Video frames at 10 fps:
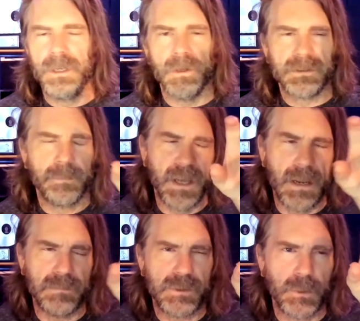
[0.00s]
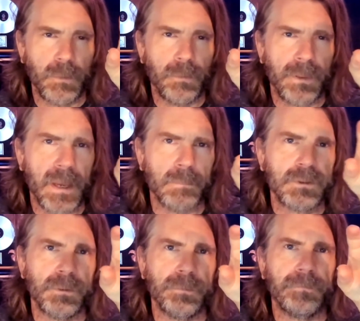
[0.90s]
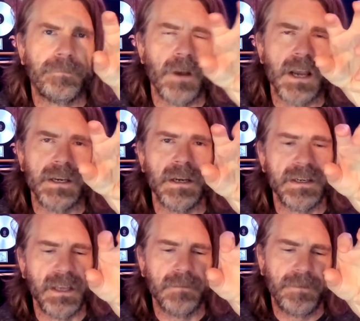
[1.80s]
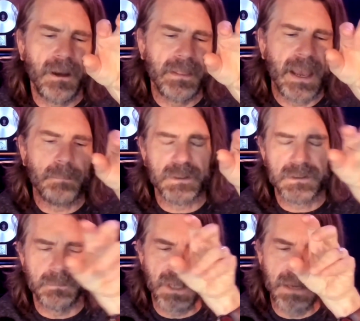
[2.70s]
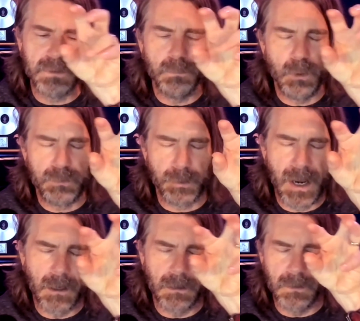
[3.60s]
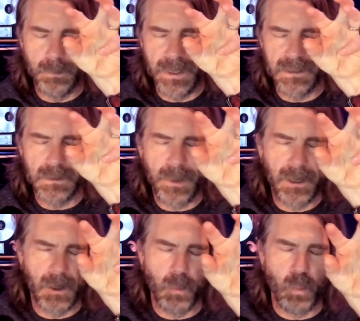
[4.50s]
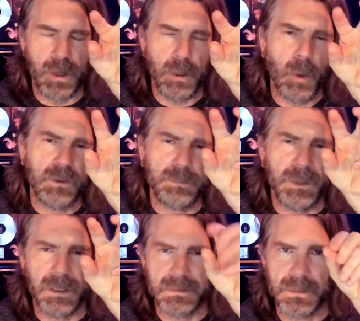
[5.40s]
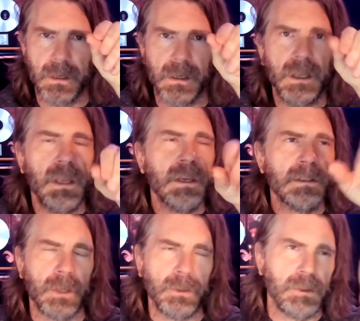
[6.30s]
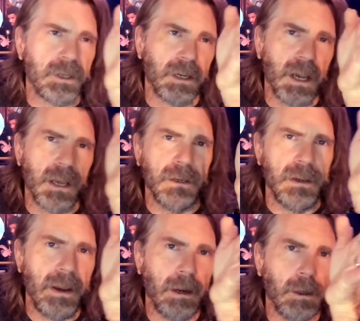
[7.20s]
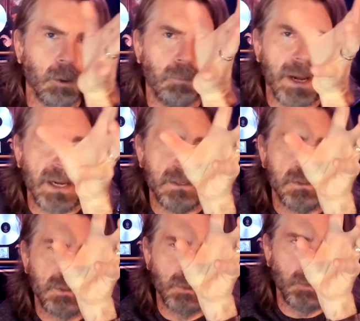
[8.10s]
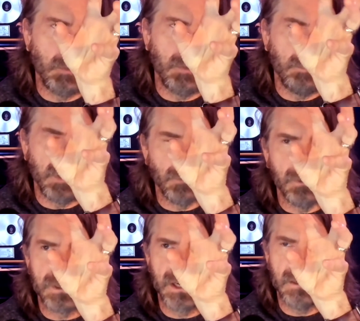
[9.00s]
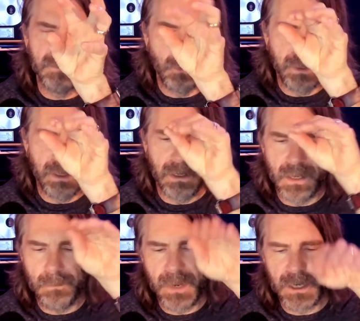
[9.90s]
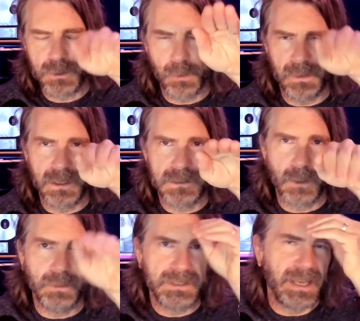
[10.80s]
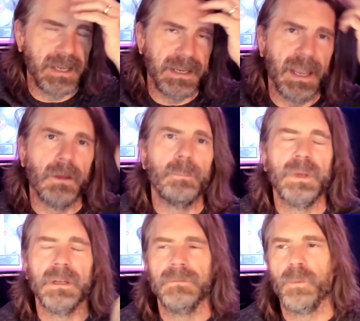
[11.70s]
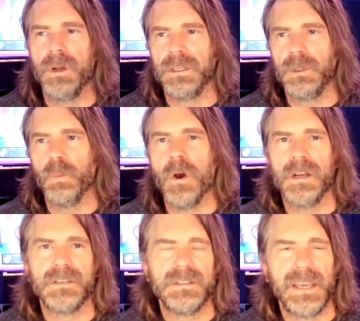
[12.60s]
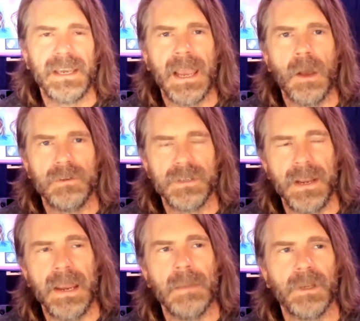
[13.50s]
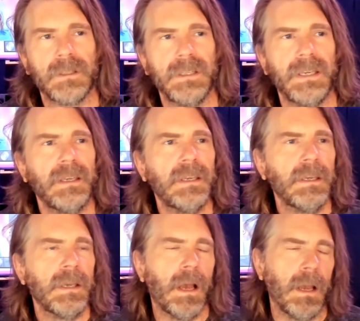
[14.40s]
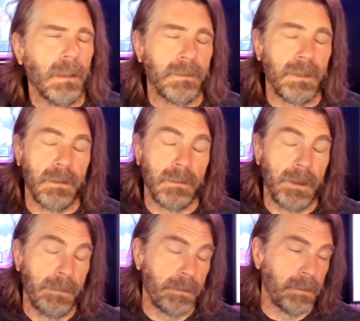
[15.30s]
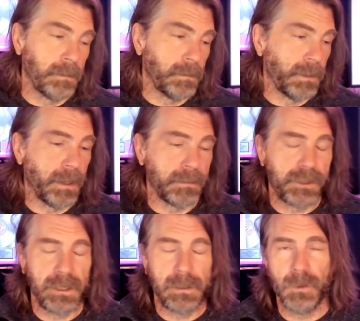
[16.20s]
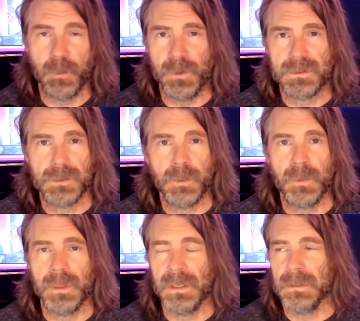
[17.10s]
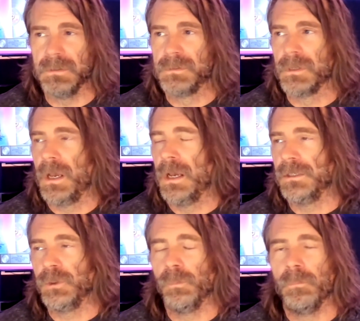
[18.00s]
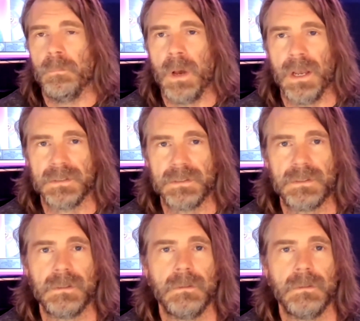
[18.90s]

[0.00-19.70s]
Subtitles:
sometimes Soothe helps you find and identify that, but sometimes it moves around a little bit depending on what note is being sung. So you can kind of narrow range Soothe and be real careful with it and make sure that it's only taking out a bit of what you want it to take out dynamically. The other cheat code with Soothe is you must